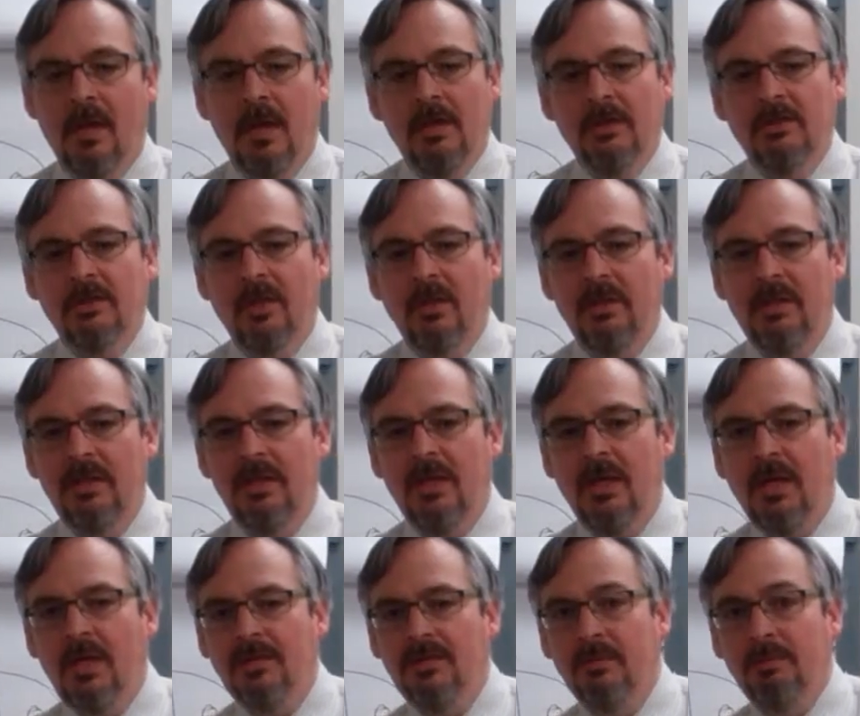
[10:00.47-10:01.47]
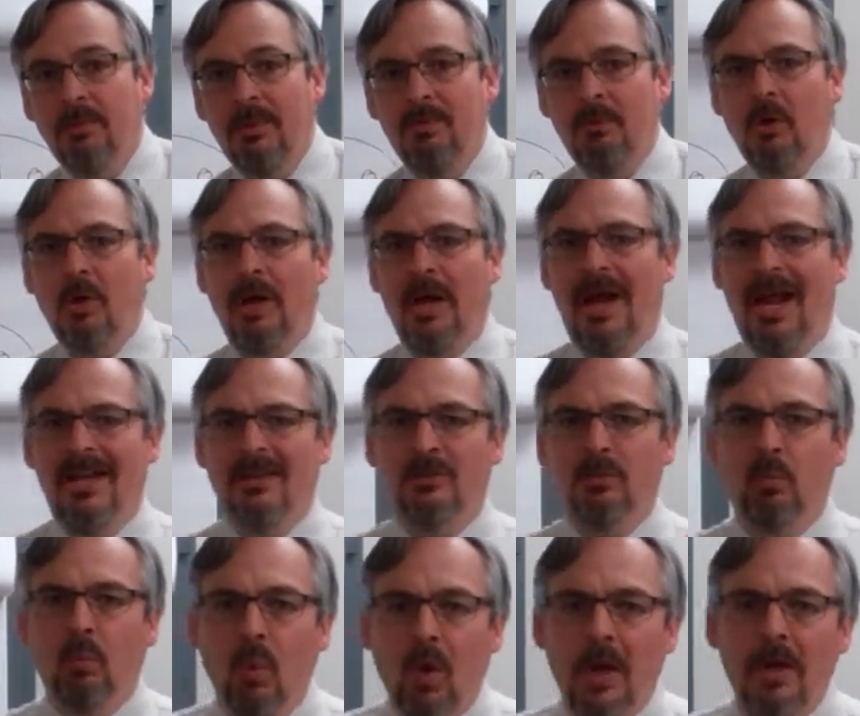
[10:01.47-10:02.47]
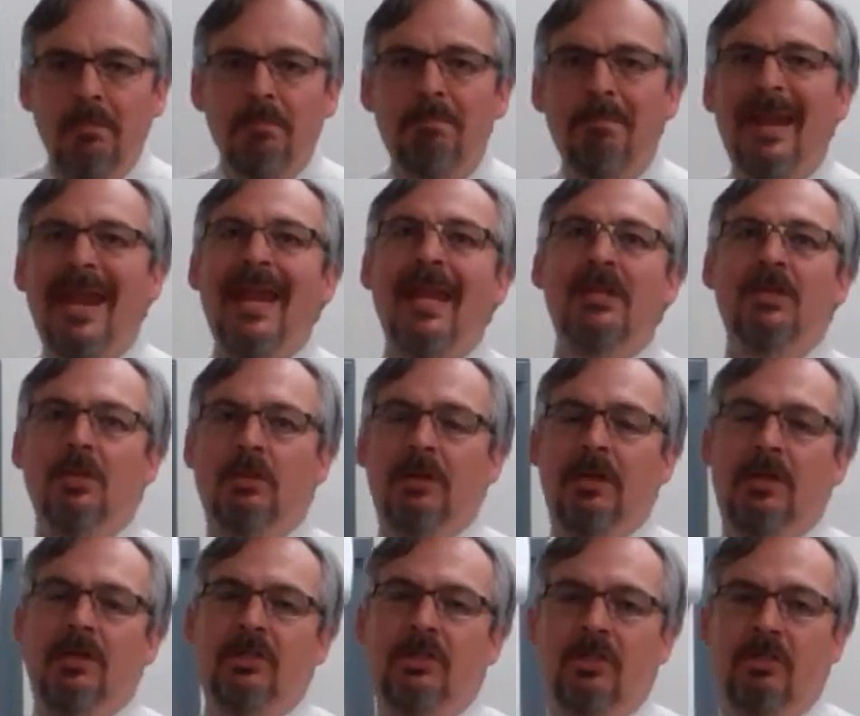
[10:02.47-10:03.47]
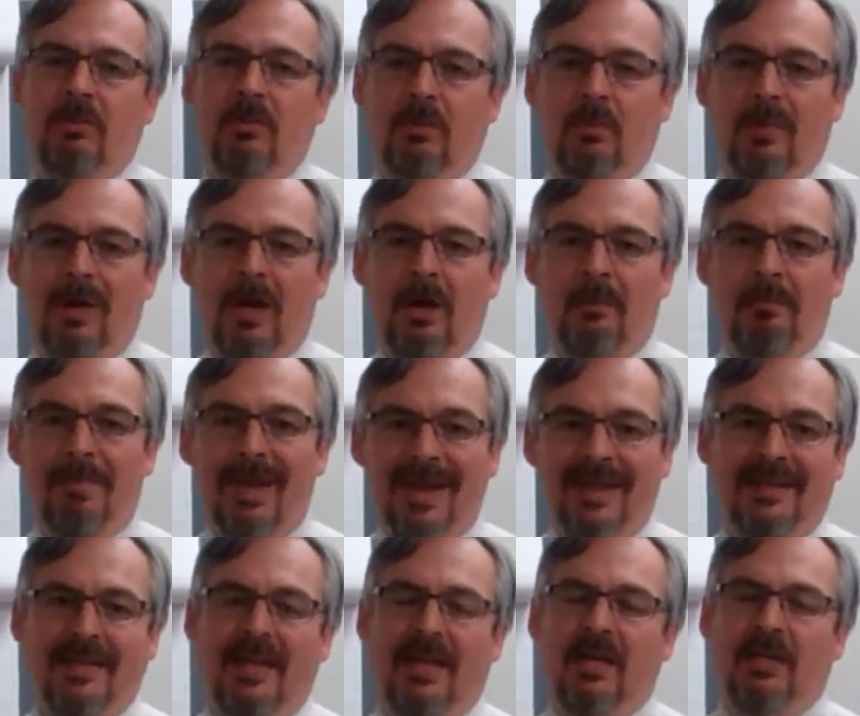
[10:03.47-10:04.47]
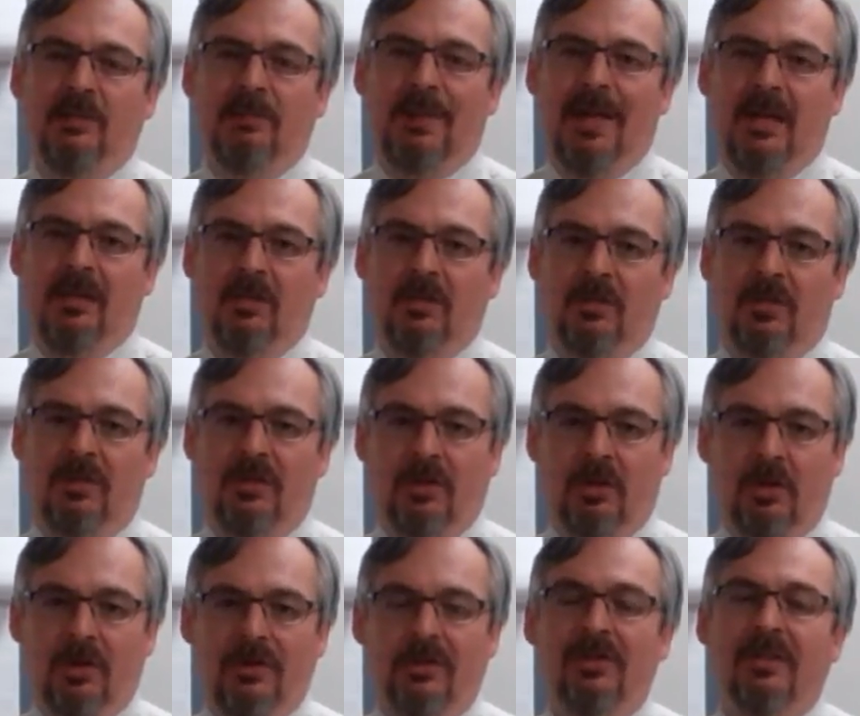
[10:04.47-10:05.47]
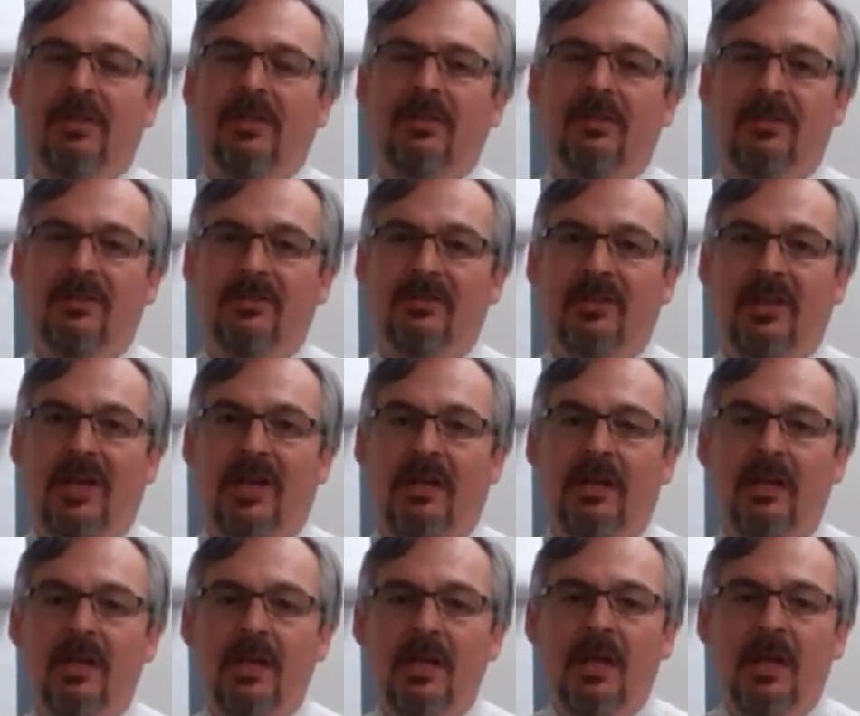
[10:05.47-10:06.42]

So the Supreme Court has one major issue around Medicaid expansion that they're going to need to decide.